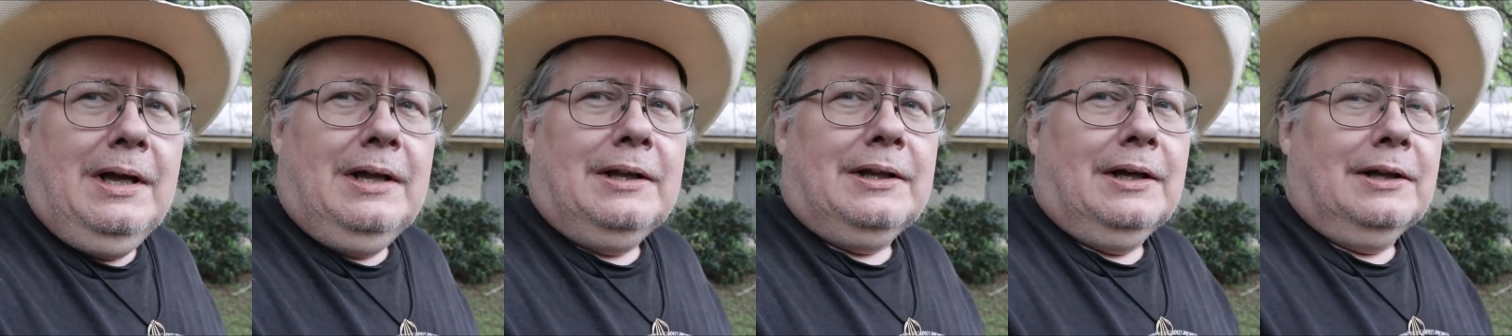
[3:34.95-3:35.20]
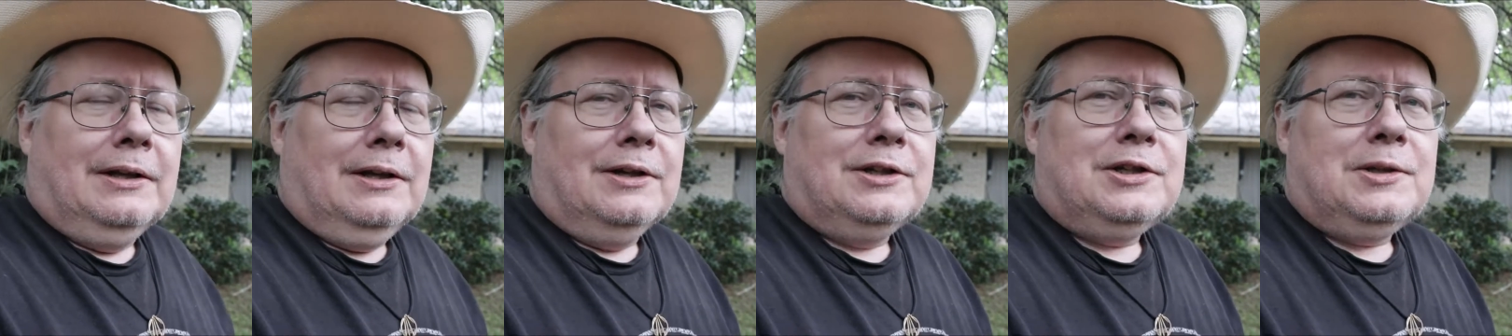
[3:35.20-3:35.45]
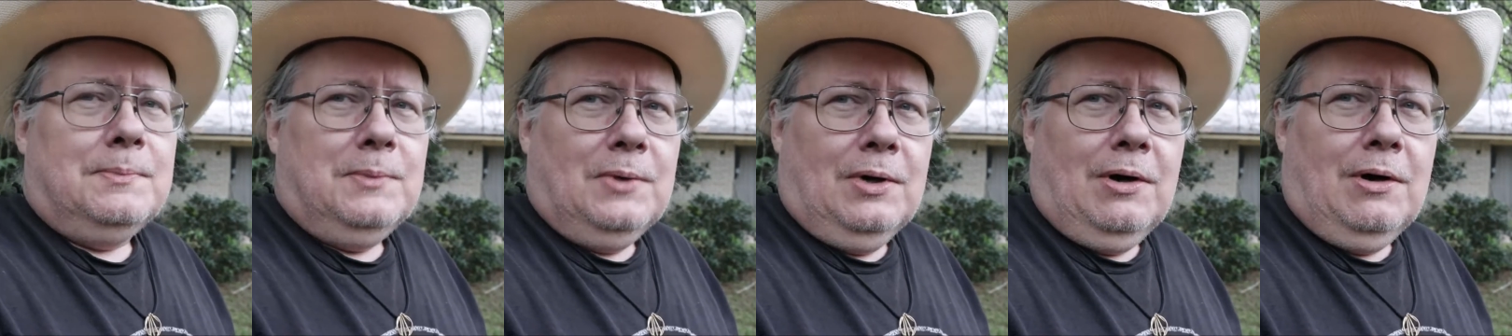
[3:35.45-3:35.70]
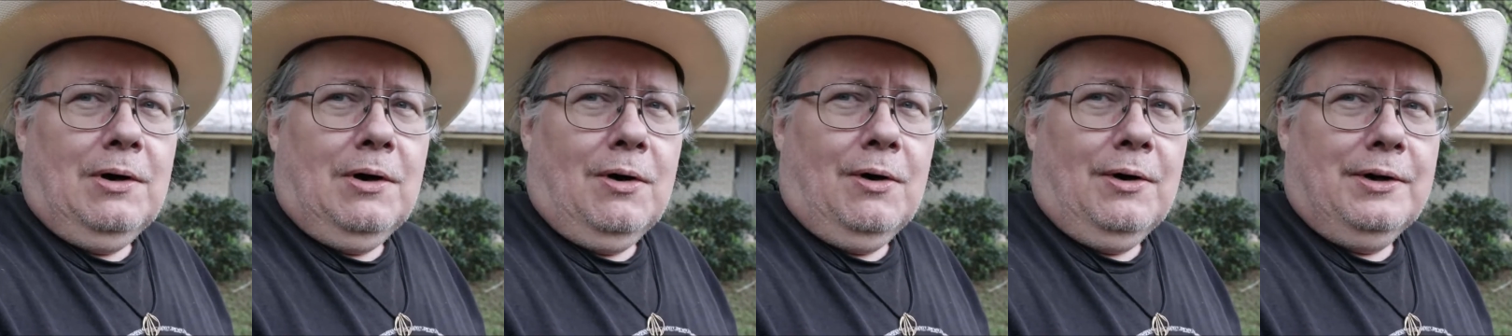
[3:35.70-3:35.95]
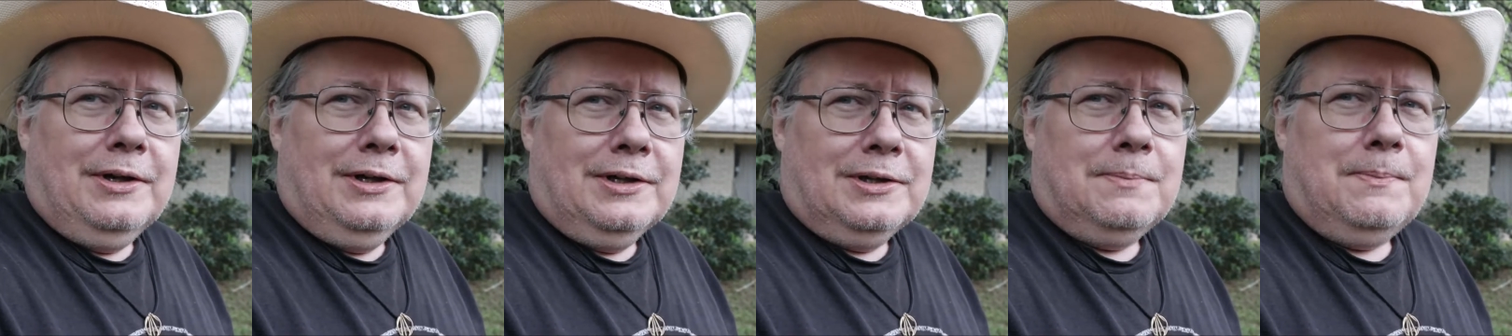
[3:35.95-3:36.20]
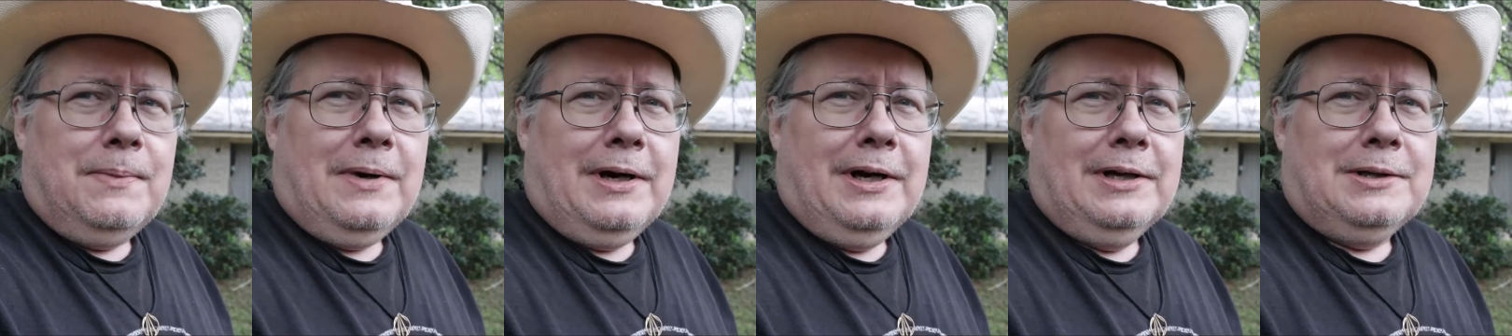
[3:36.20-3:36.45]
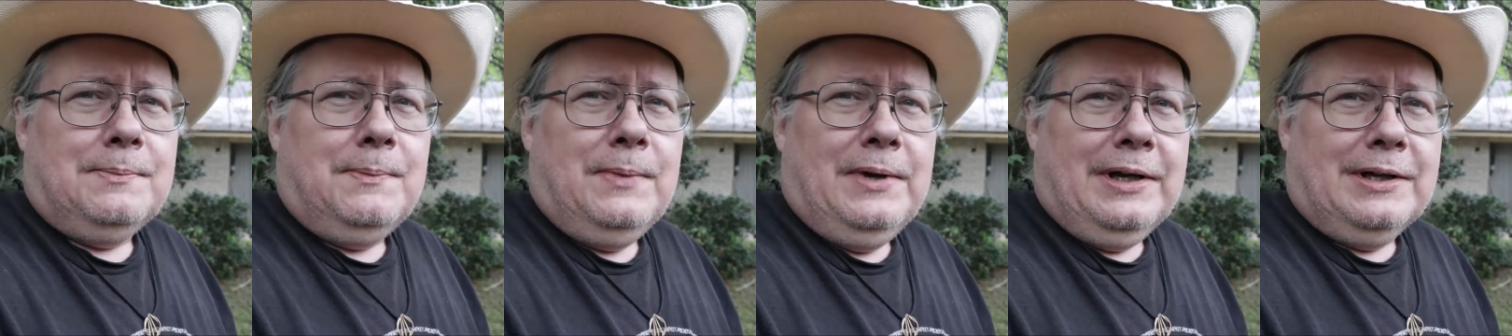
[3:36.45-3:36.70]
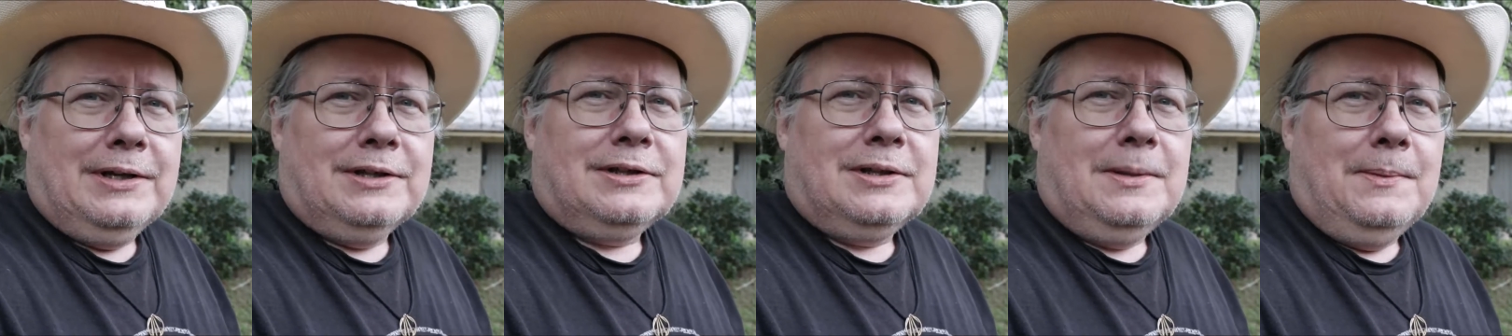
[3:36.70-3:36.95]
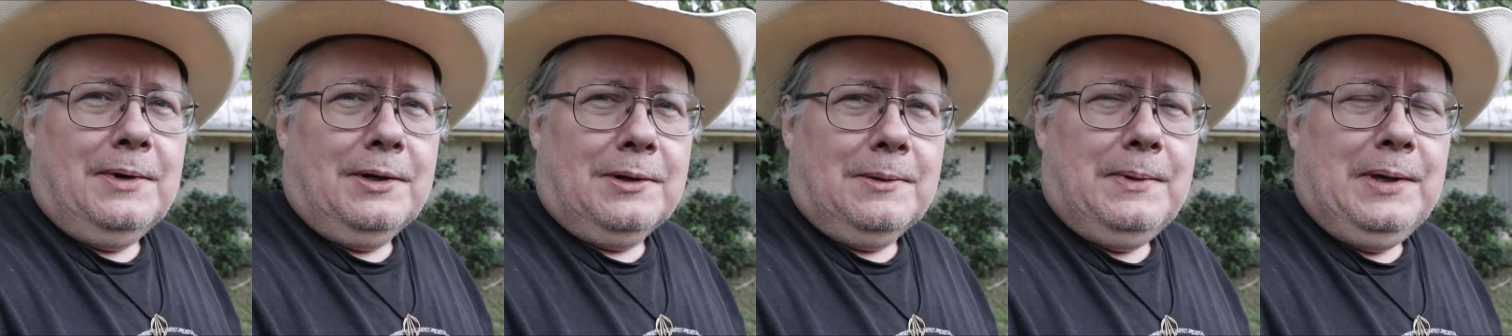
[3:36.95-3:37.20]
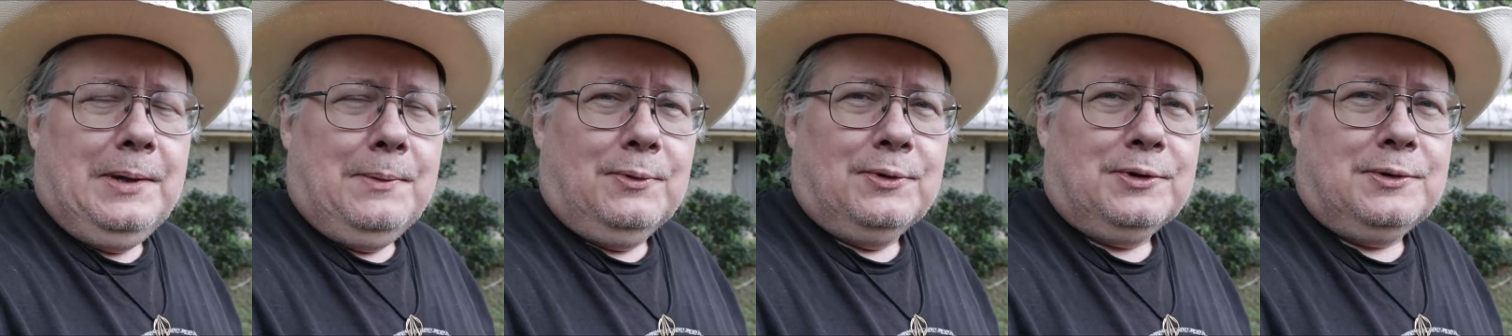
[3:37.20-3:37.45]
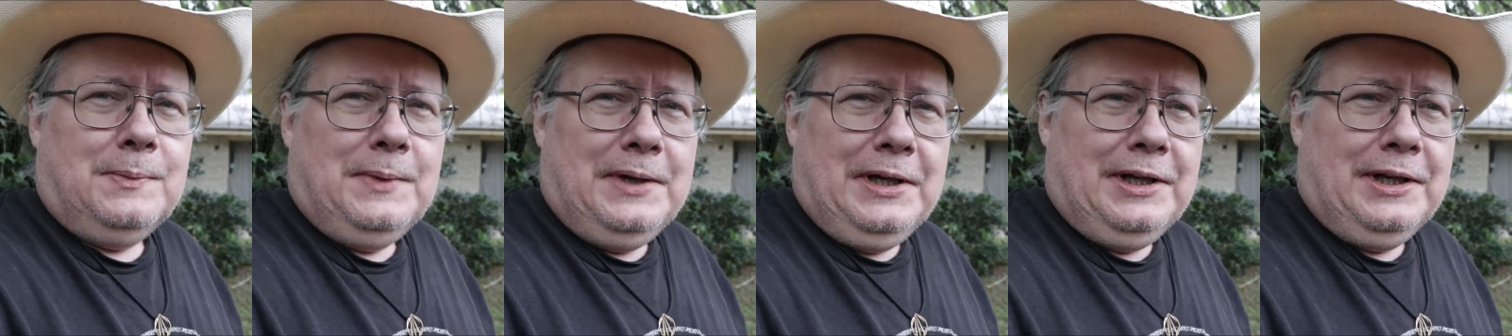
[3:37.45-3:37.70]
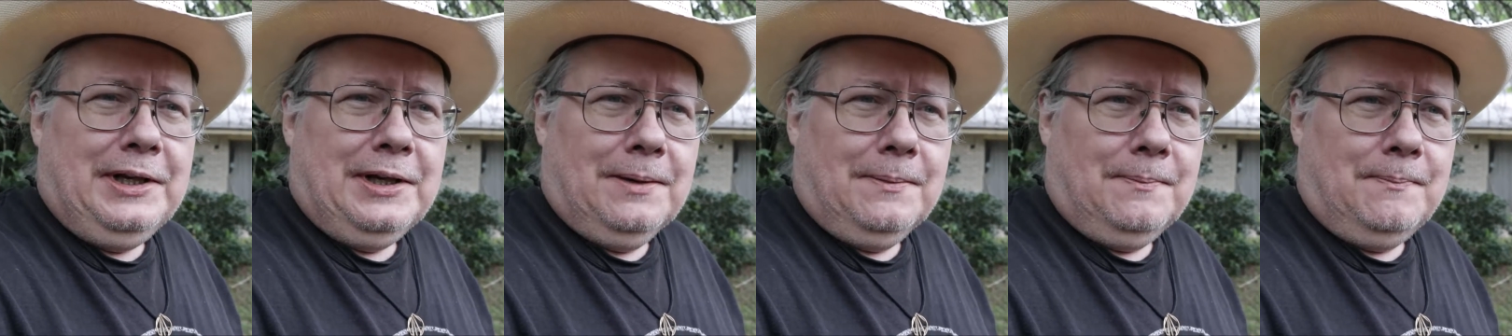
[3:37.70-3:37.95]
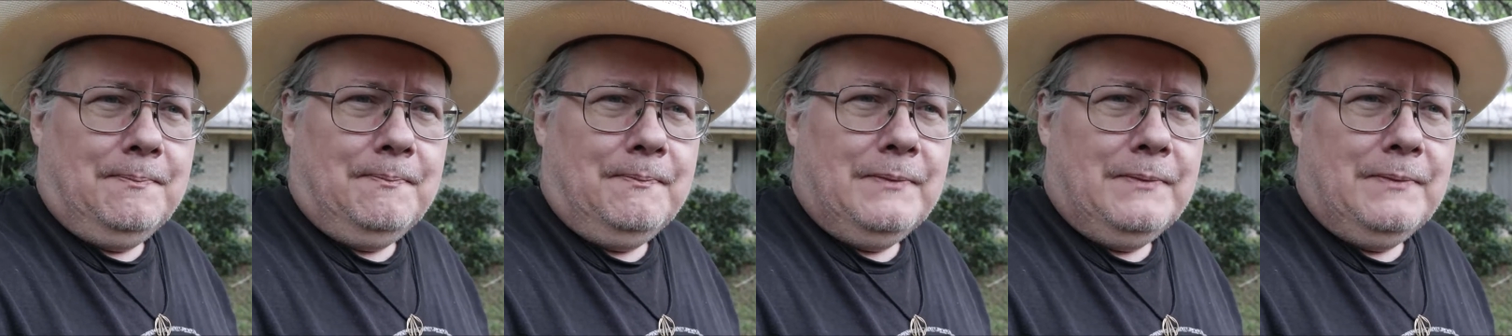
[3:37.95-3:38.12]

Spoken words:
Now their small is probably as big as some other people's medium,